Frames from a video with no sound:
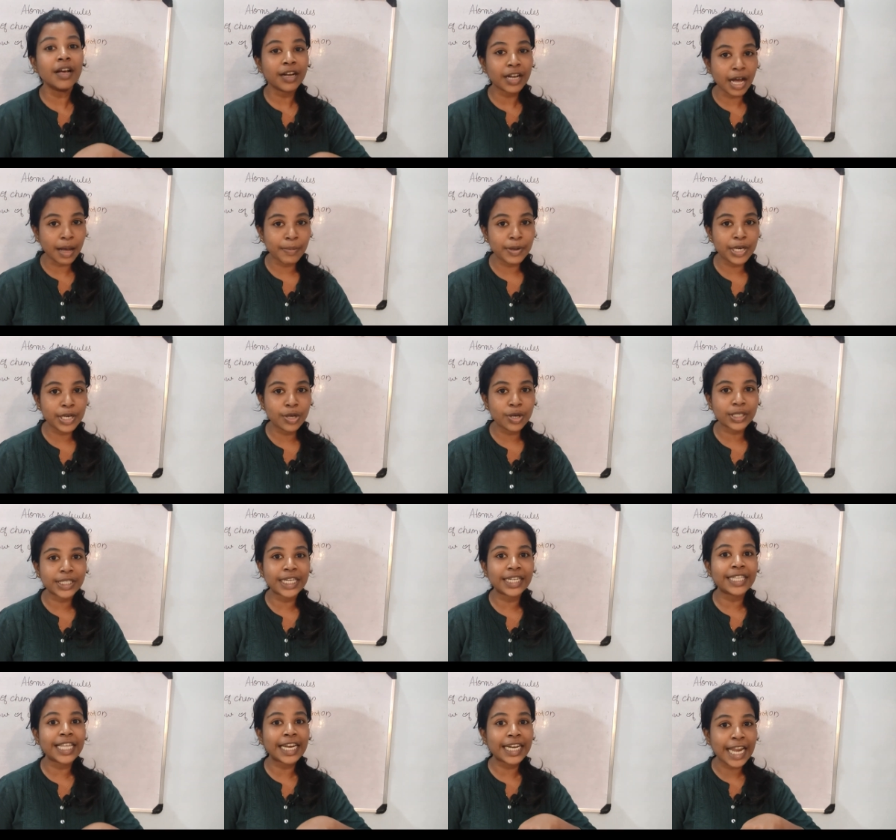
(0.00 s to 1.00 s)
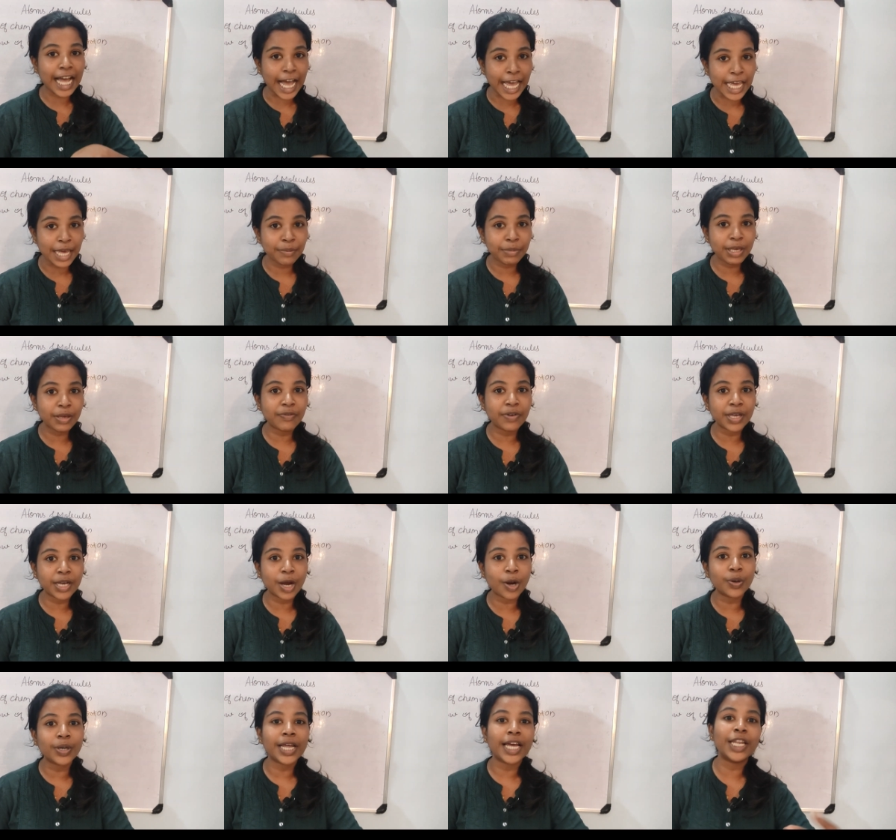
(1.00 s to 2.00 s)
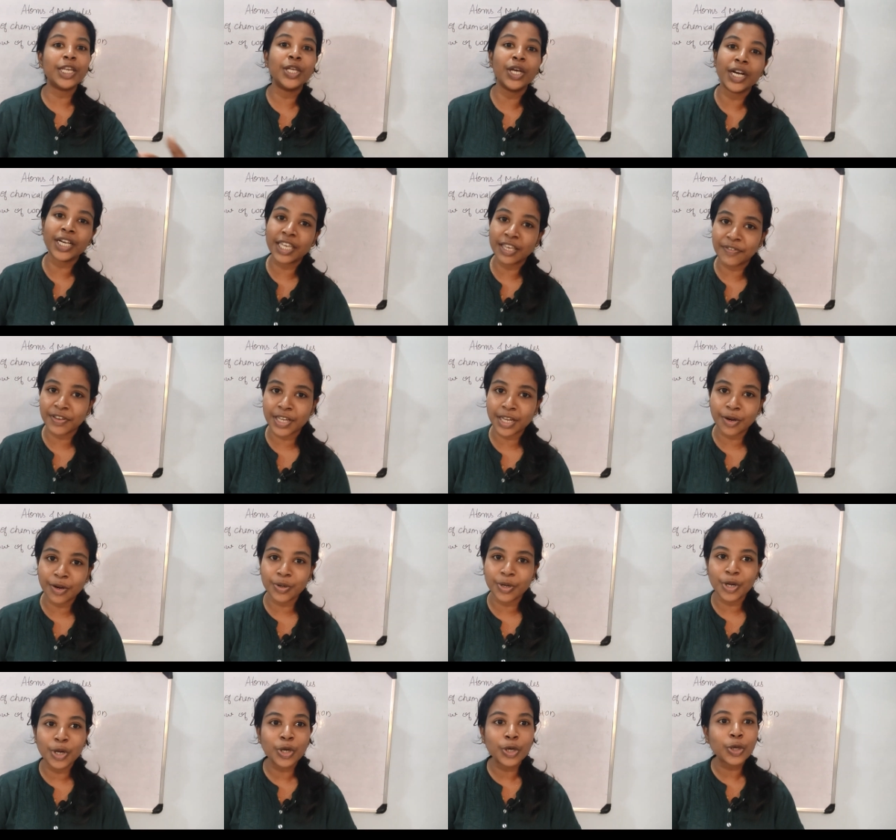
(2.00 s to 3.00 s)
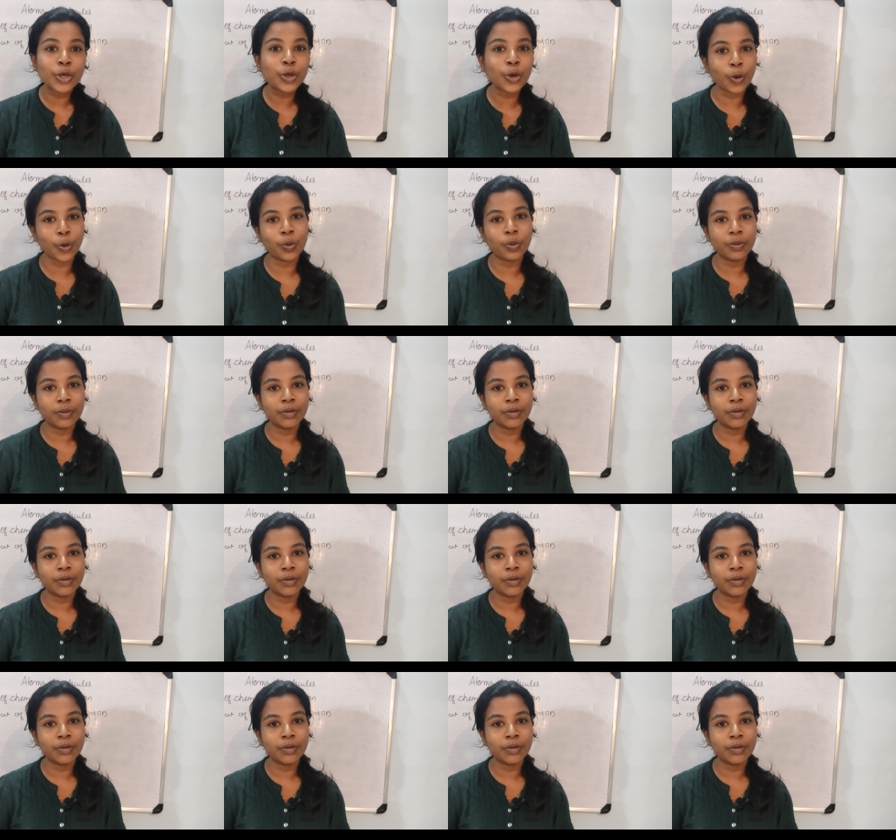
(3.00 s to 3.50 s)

carbon dioxide that I am giving out and you are giving out? No.